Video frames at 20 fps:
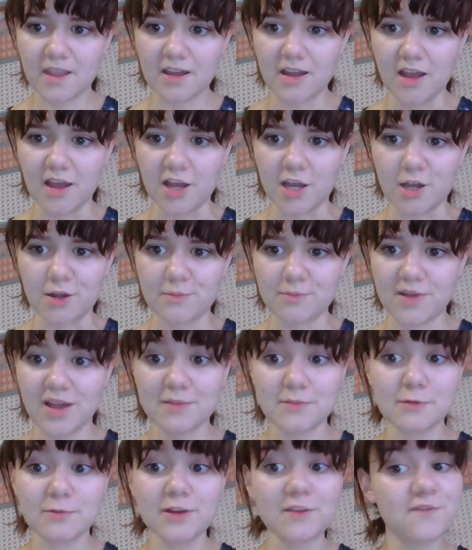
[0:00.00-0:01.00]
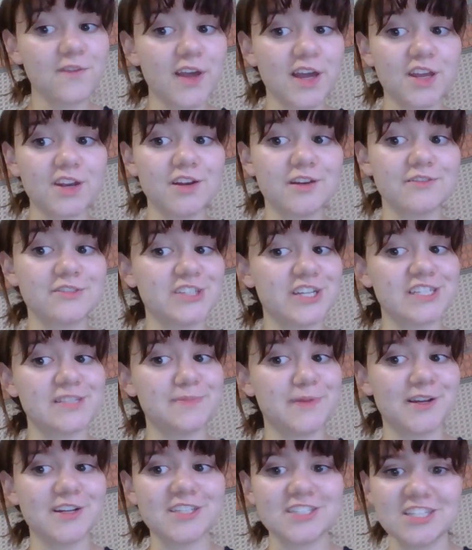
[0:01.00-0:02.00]
I'm a big fan of
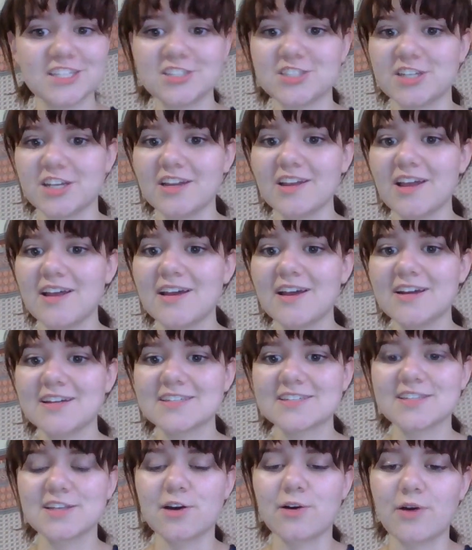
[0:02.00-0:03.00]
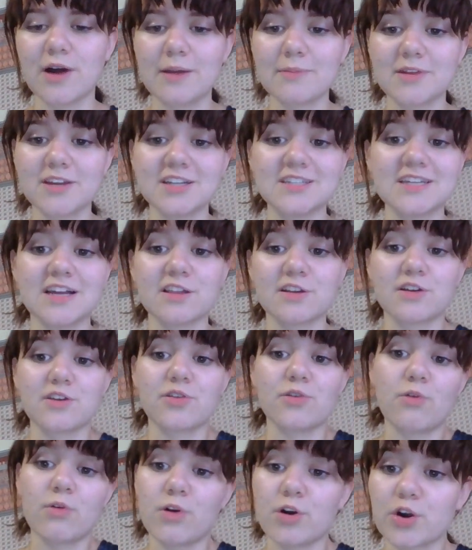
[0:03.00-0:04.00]
transparent teaching, so I'm going to tell her
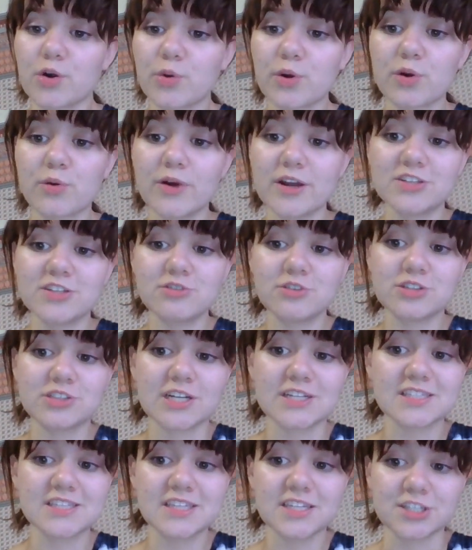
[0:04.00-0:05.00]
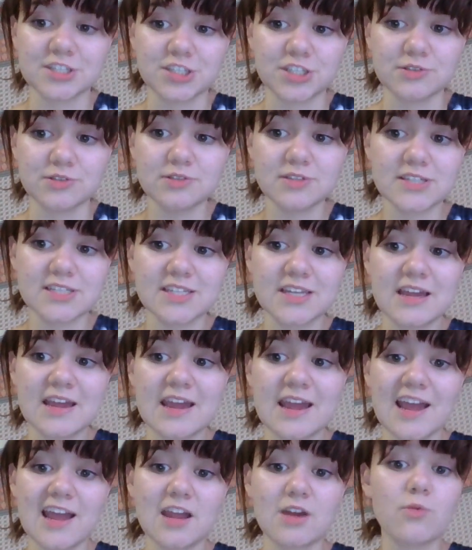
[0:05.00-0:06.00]
the order we're going to address the issues
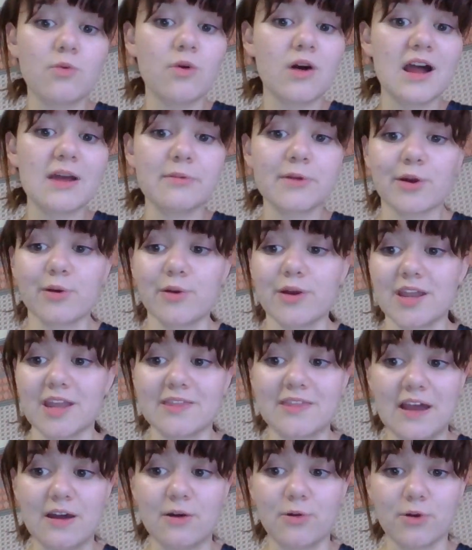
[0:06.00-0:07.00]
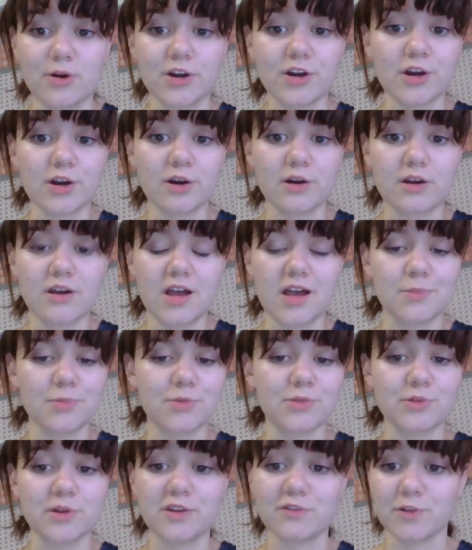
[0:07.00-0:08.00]
and why we're going in that order
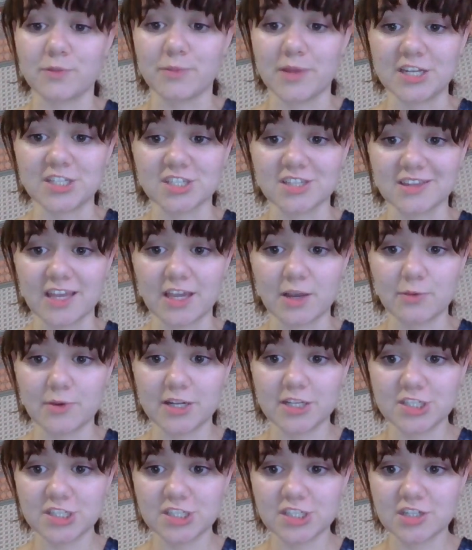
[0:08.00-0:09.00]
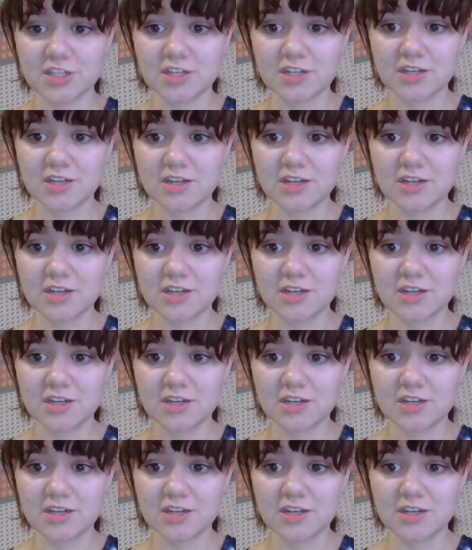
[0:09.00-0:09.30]
through information language.